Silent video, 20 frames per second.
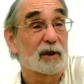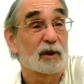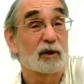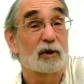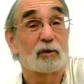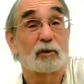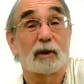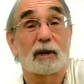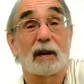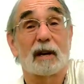
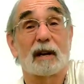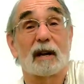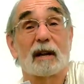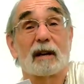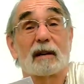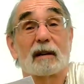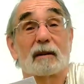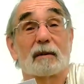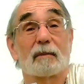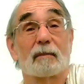You
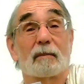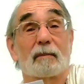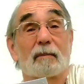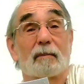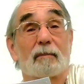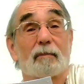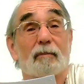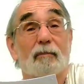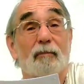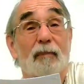can
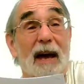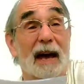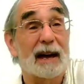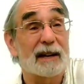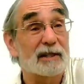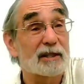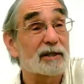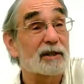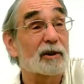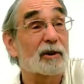
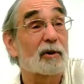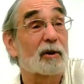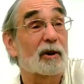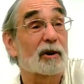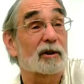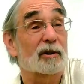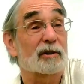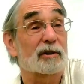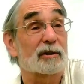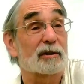pass the
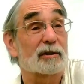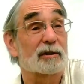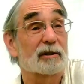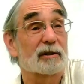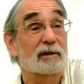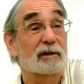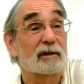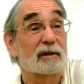course